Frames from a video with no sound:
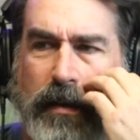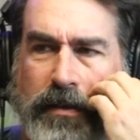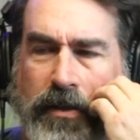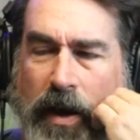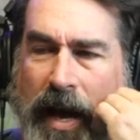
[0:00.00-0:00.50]

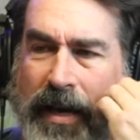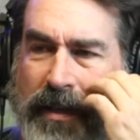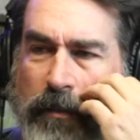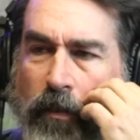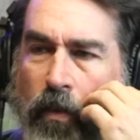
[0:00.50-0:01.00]
Did you
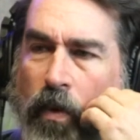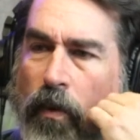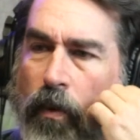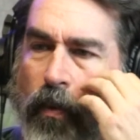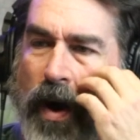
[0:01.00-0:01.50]
ask him?
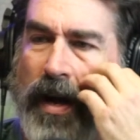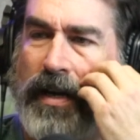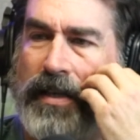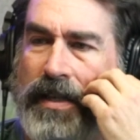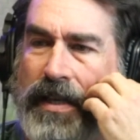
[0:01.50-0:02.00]
Denis. Why did he say